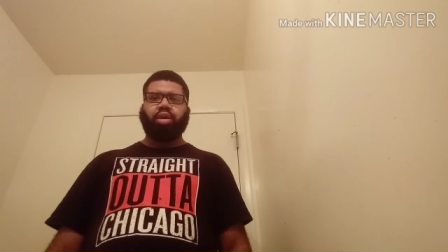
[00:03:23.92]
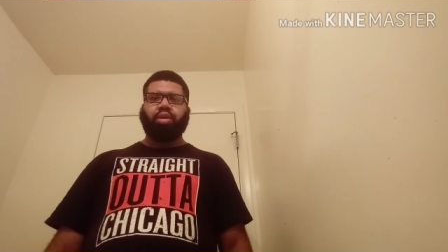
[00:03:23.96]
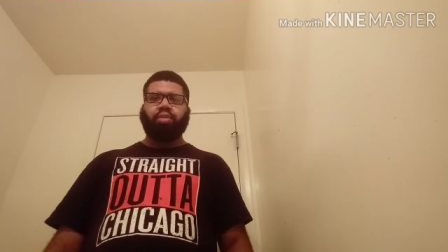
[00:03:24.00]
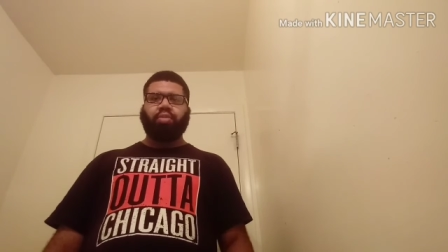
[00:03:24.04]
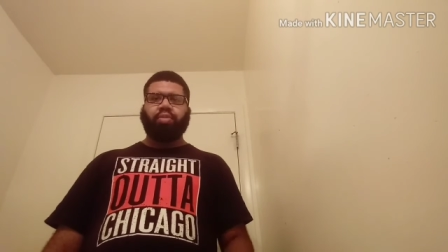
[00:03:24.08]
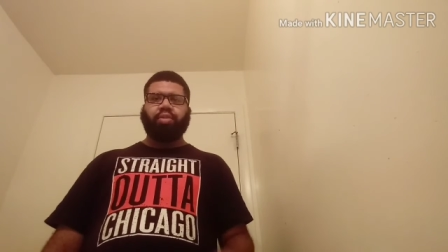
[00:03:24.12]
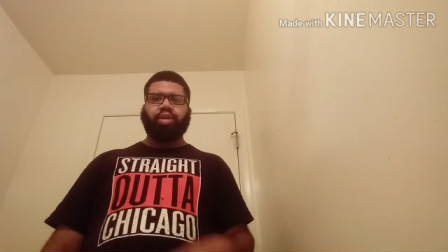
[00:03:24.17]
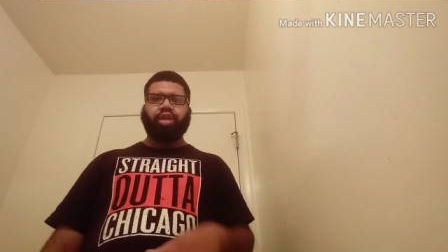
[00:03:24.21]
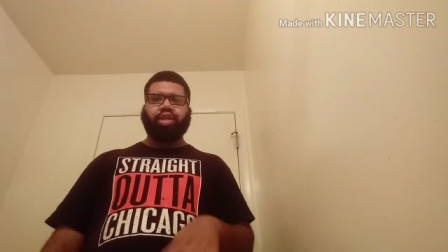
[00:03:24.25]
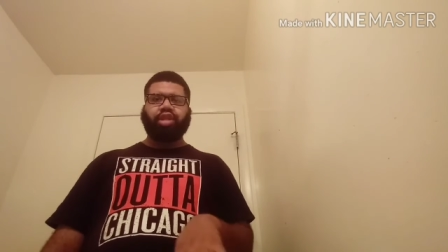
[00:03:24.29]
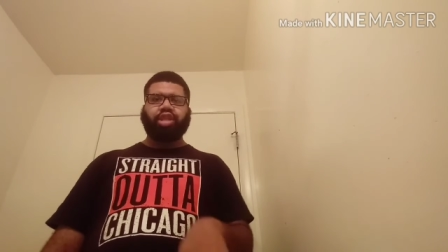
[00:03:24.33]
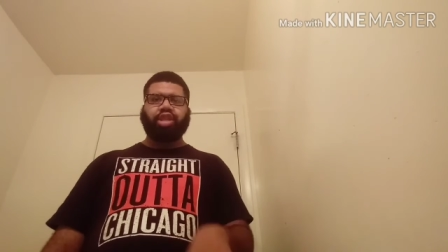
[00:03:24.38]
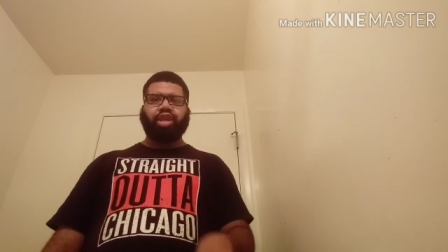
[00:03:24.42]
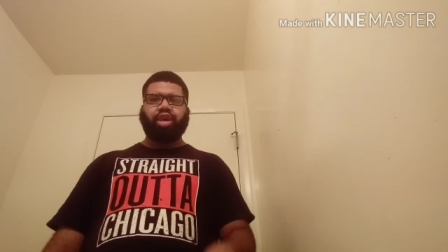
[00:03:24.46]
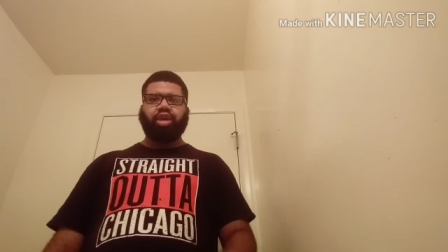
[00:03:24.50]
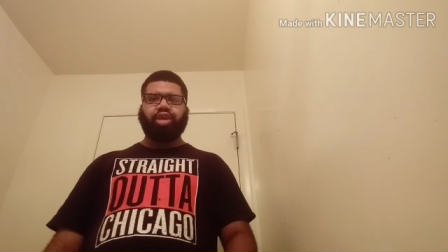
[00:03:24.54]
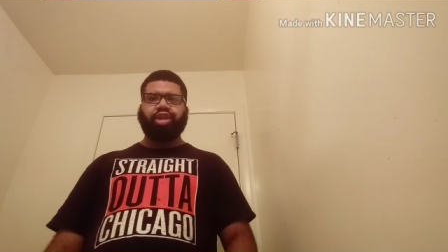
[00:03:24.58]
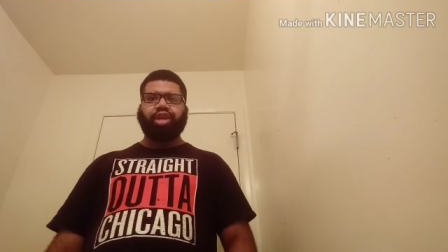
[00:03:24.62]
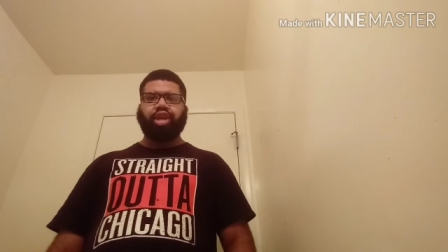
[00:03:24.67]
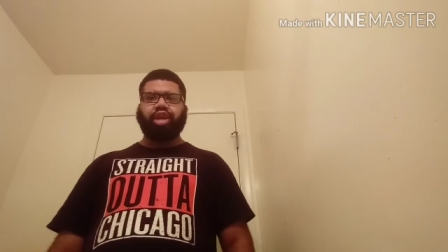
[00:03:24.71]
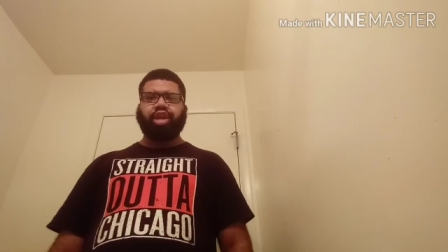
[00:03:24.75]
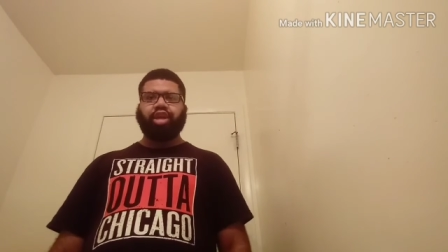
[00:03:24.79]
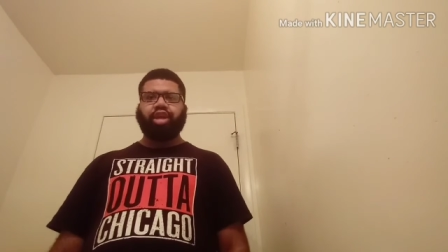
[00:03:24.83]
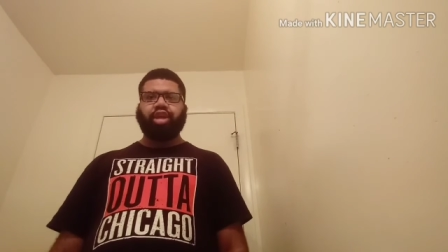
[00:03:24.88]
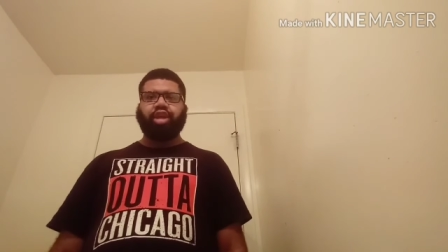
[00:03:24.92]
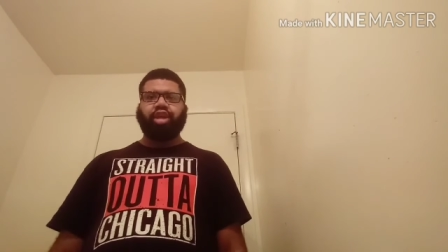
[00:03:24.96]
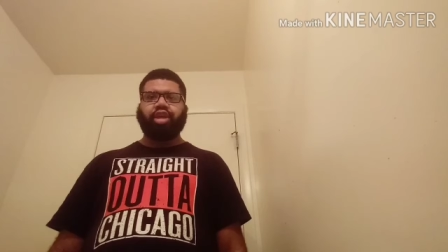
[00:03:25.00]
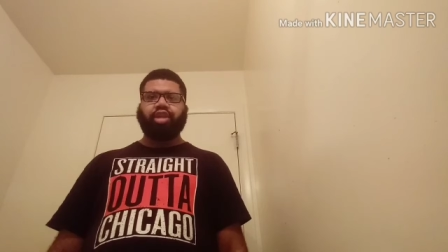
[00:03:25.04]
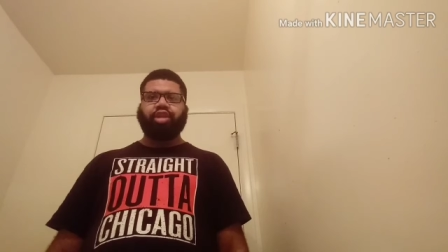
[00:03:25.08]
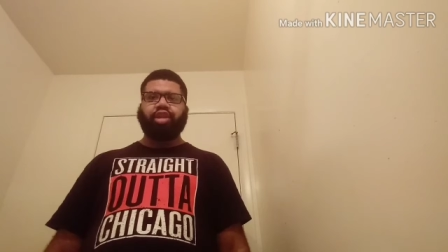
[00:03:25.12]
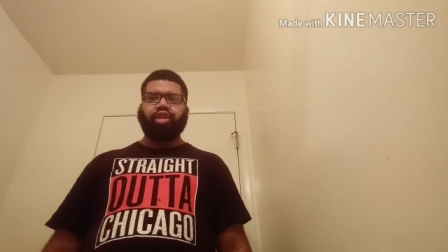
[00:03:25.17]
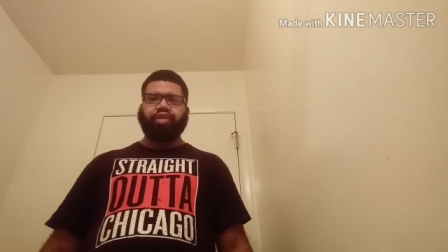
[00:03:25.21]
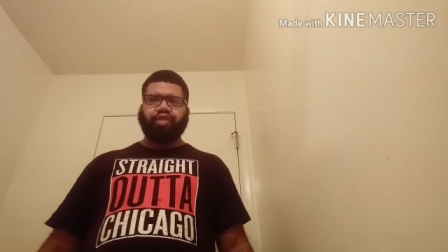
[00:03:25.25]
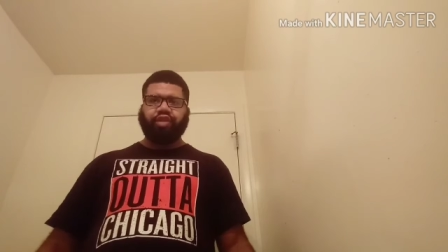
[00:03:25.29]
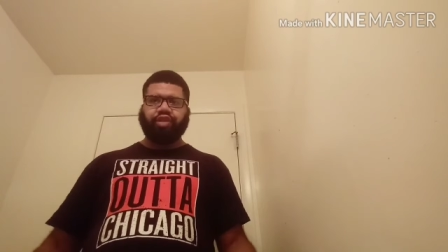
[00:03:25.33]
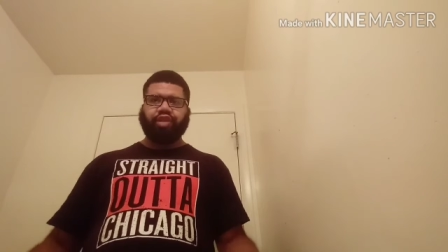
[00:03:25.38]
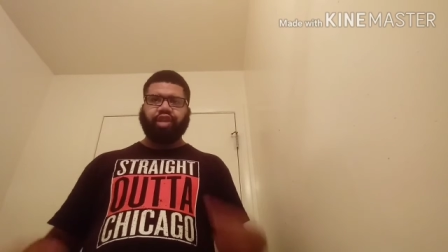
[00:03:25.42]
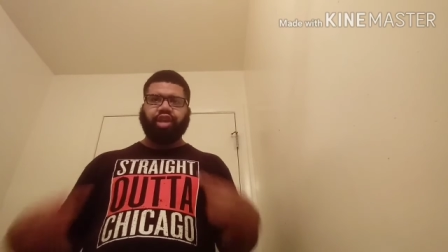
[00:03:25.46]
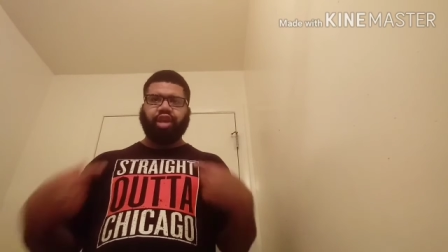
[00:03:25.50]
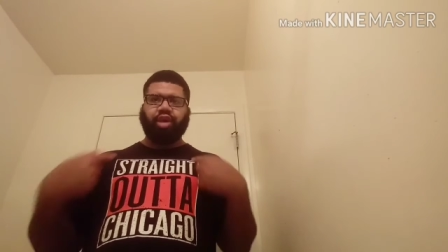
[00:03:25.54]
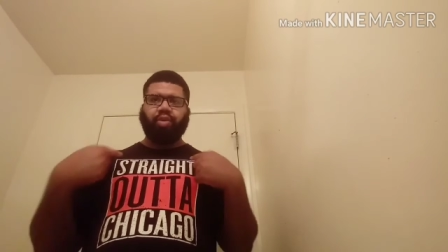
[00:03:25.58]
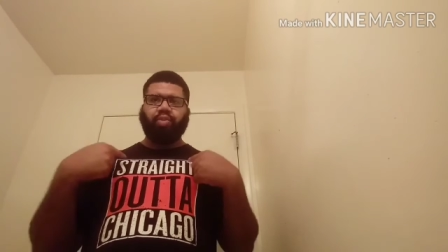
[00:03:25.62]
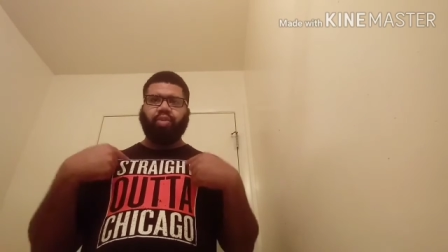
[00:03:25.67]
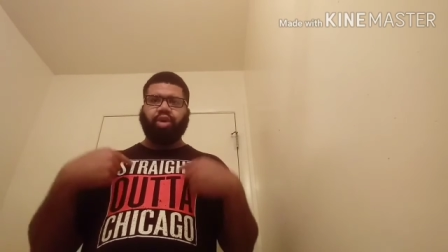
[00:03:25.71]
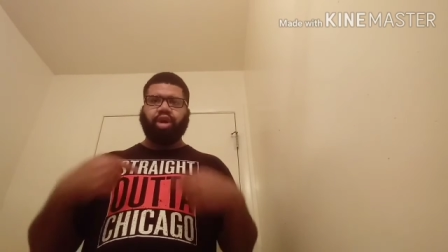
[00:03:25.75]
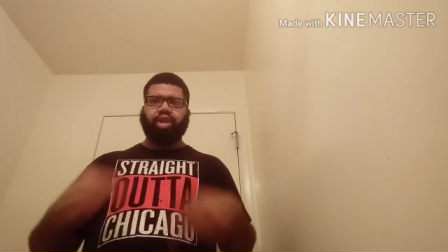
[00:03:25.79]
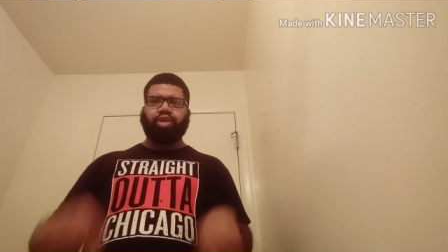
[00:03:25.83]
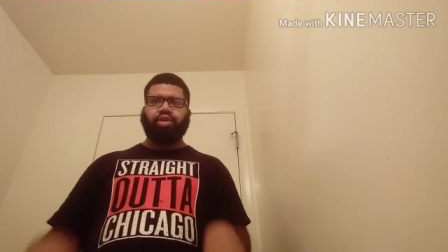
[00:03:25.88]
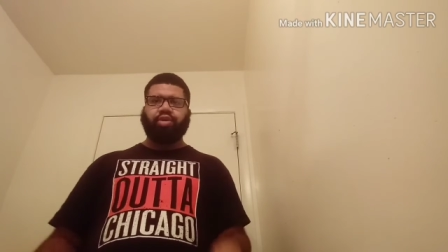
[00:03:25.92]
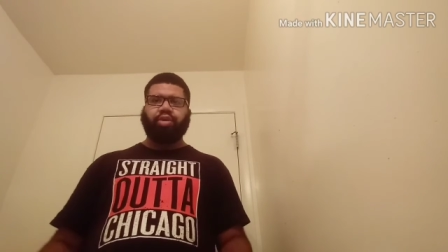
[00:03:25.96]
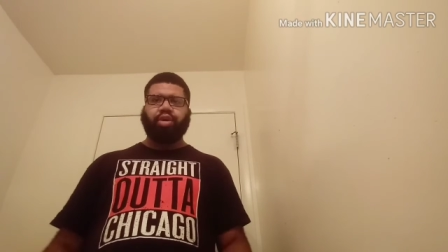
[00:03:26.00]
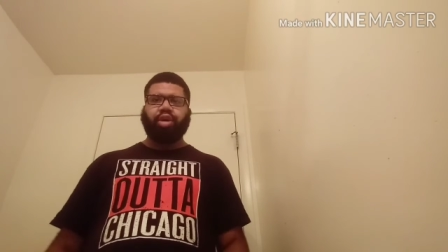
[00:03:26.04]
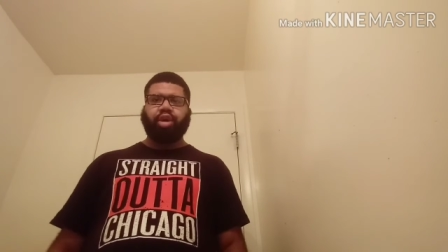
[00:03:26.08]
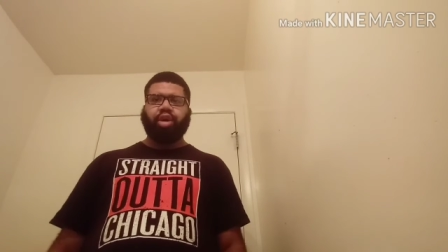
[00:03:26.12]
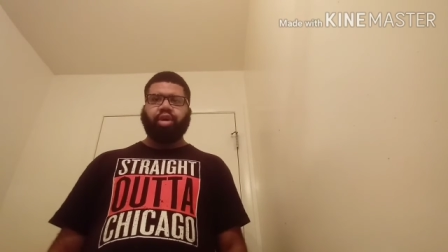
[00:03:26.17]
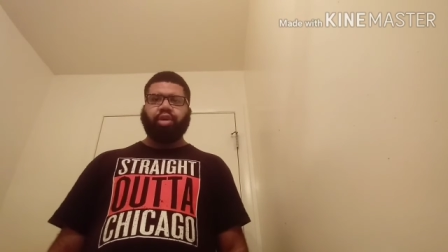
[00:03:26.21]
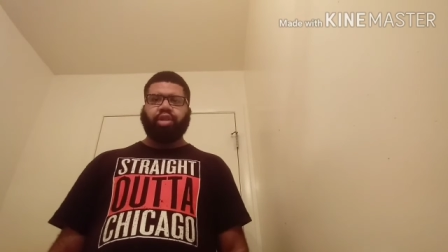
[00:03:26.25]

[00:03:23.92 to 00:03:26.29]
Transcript: But the tail end, this is Kid Wonder,